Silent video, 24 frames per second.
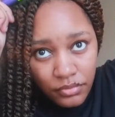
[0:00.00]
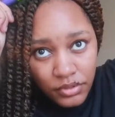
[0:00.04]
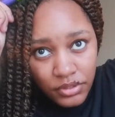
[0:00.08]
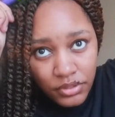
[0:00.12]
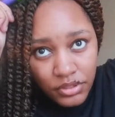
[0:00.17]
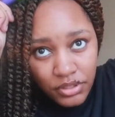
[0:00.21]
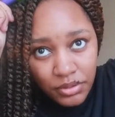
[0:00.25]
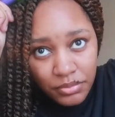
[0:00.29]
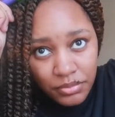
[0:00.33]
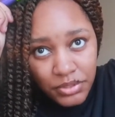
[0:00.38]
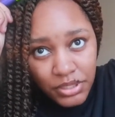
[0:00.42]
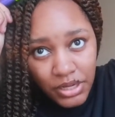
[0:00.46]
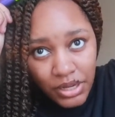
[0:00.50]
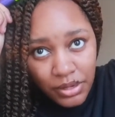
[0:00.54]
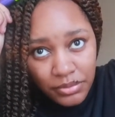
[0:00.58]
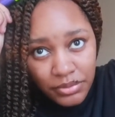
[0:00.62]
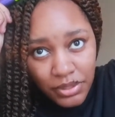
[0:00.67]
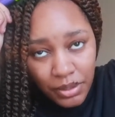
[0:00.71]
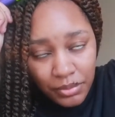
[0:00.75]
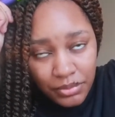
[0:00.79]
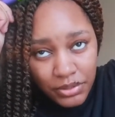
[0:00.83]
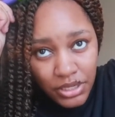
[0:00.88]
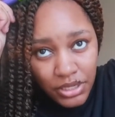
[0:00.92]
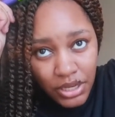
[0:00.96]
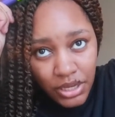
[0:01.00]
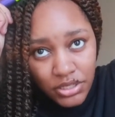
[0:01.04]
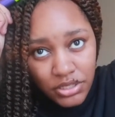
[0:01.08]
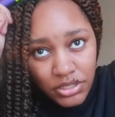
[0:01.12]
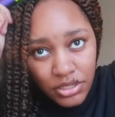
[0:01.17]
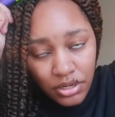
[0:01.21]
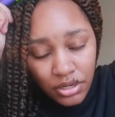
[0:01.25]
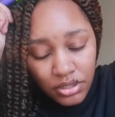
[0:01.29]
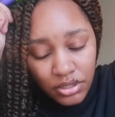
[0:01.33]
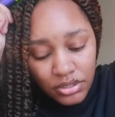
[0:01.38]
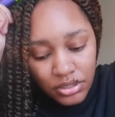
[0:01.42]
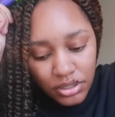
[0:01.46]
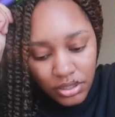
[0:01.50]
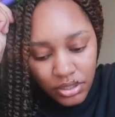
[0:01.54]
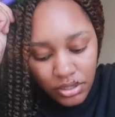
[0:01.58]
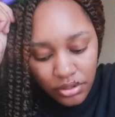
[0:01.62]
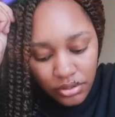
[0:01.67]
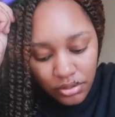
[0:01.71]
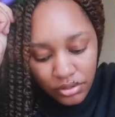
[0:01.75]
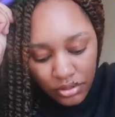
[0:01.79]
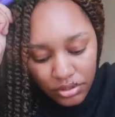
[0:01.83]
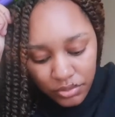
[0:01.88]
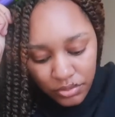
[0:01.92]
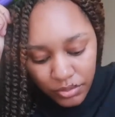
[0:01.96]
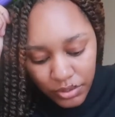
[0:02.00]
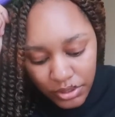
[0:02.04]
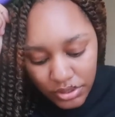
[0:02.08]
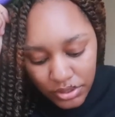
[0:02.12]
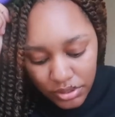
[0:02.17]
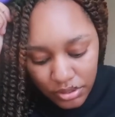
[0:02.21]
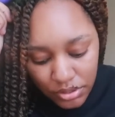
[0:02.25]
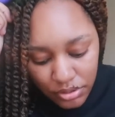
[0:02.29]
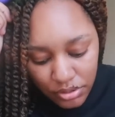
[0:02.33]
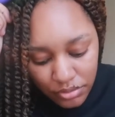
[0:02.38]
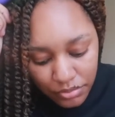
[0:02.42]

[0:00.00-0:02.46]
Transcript: Sometimes I was catching on to other twists,